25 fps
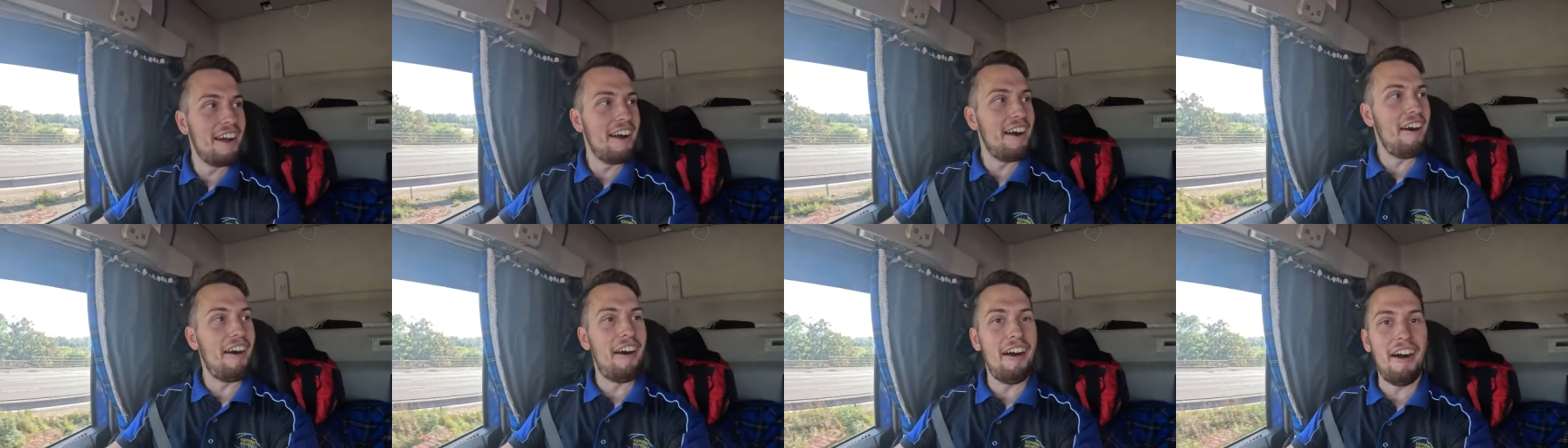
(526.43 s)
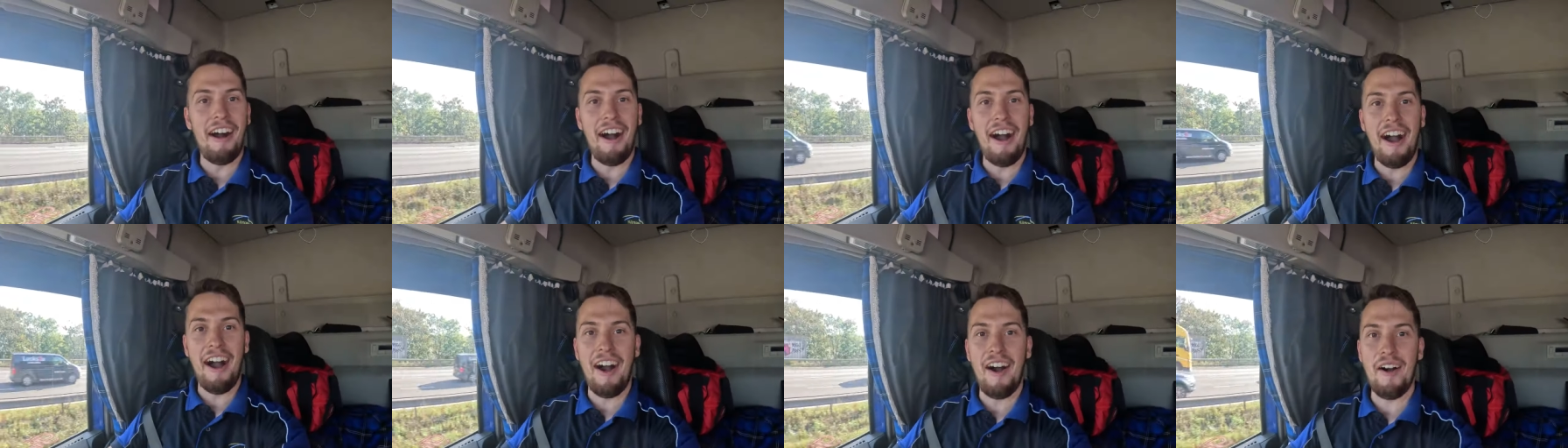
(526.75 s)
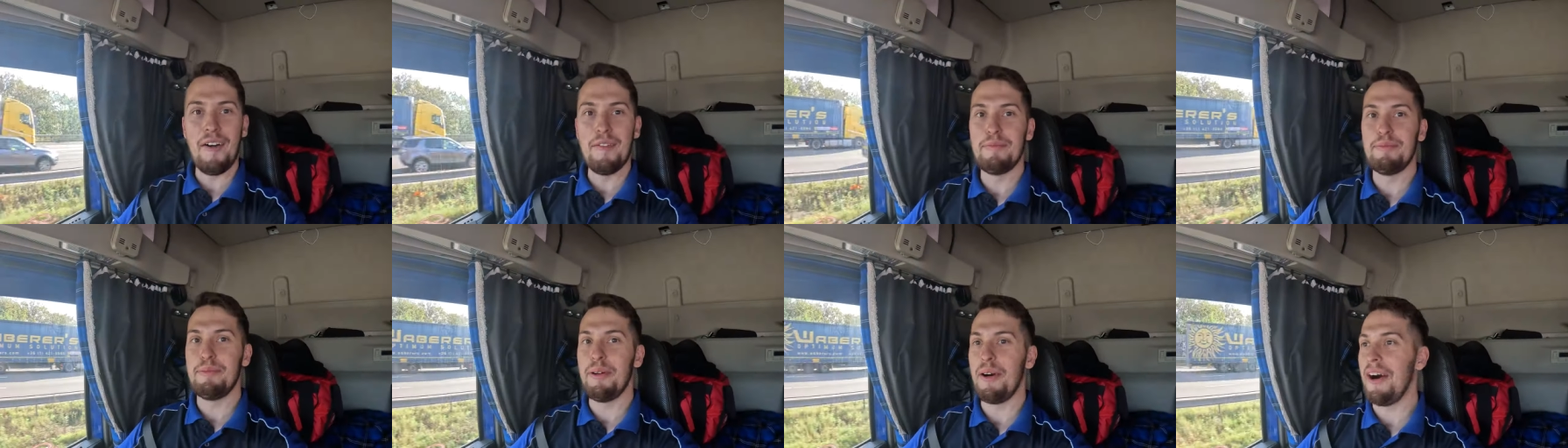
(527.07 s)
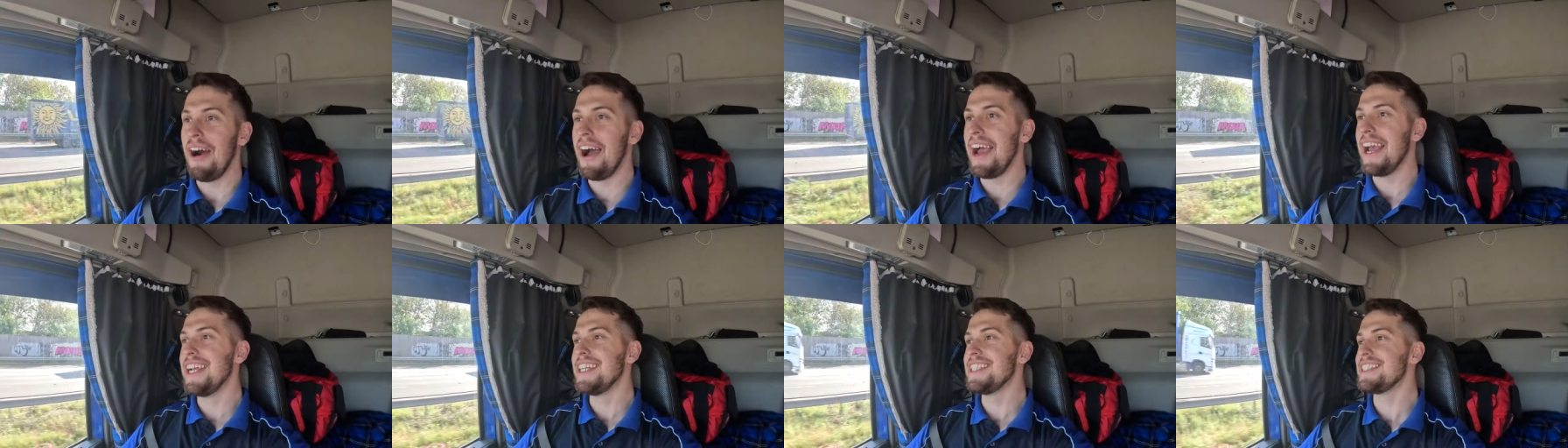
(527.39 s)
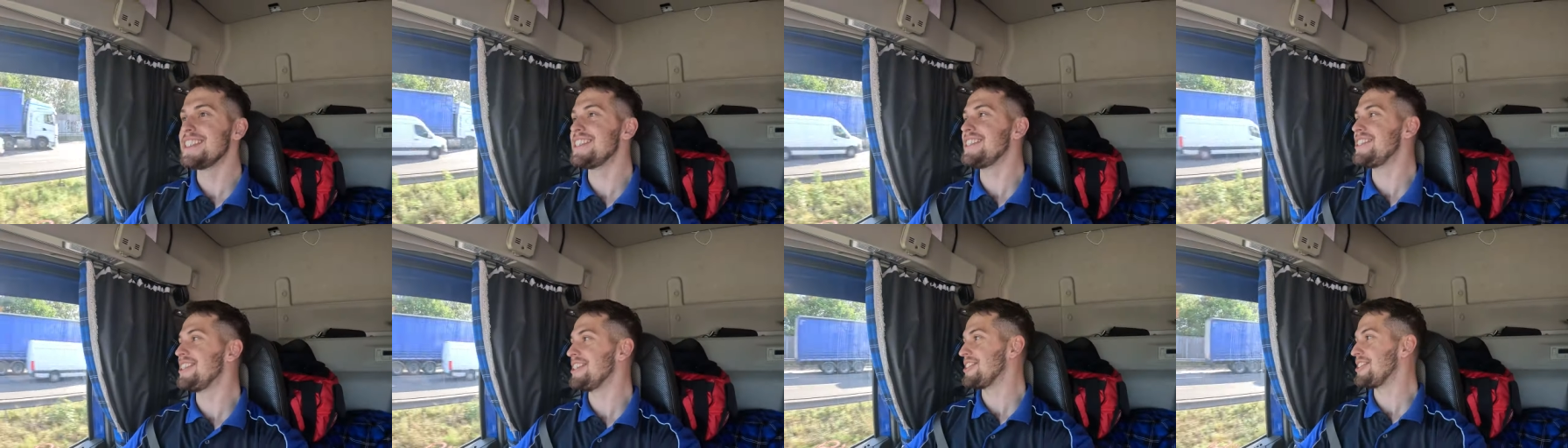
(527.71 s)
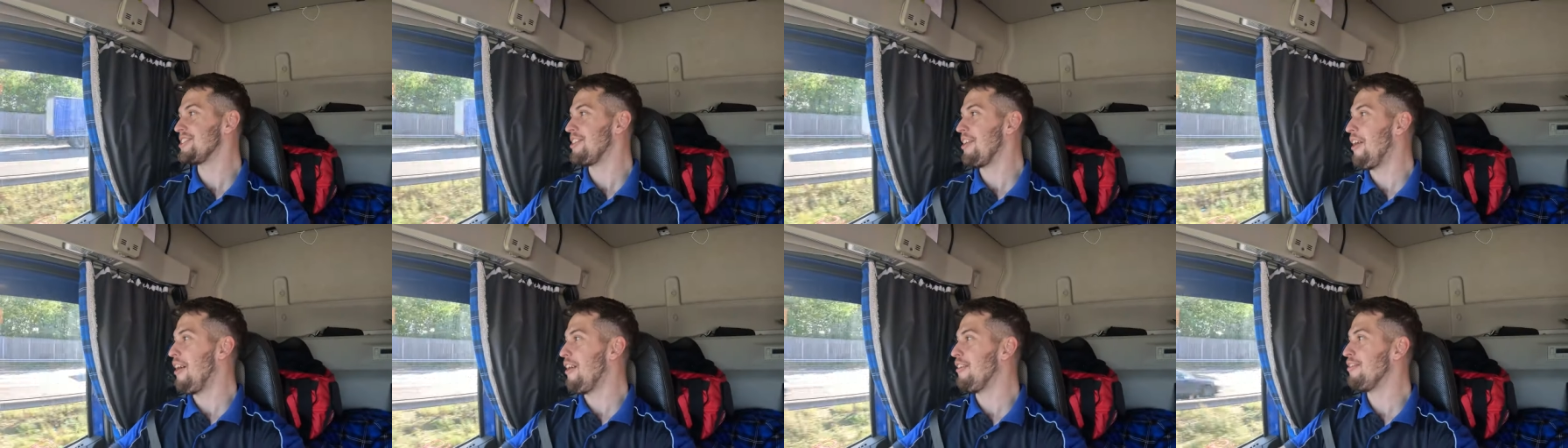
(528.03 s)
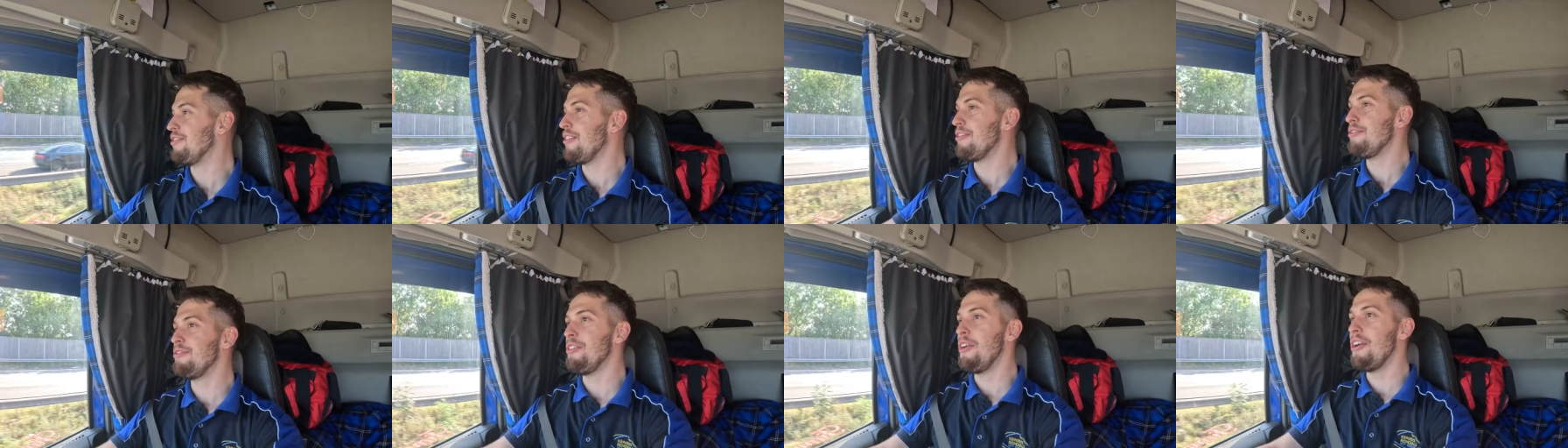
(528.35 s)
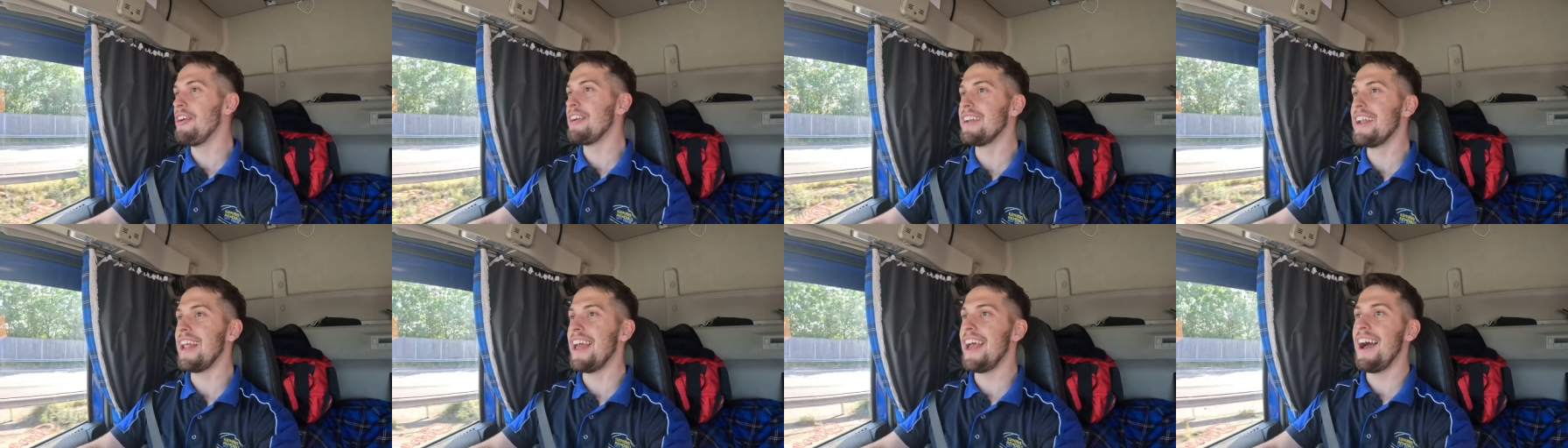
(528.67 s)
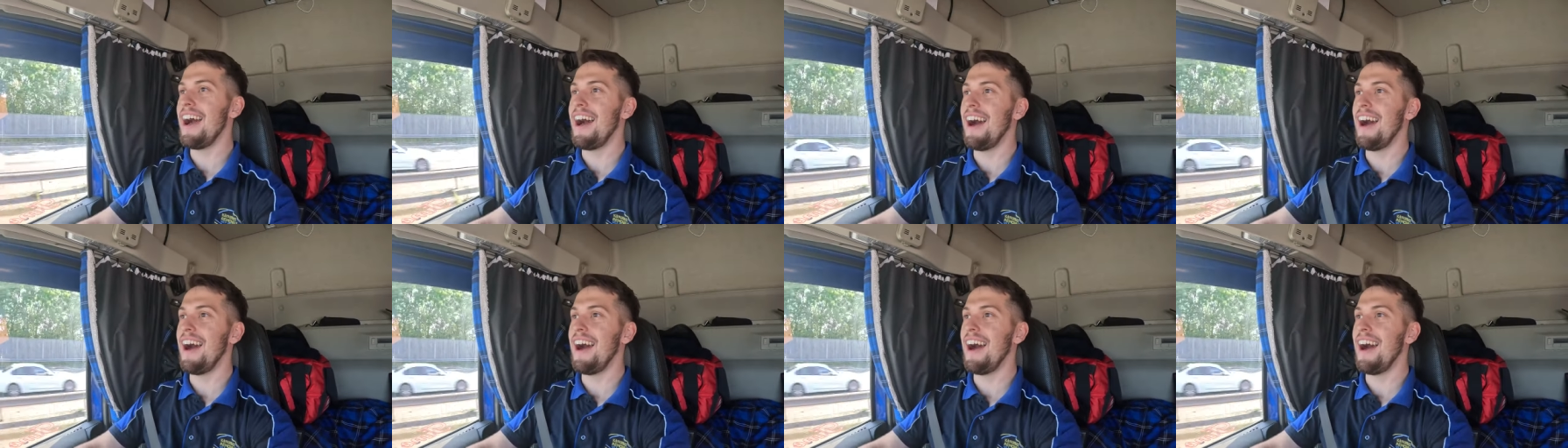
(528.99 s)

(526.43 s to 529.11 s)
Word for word: Oh boys, just got off the phone there.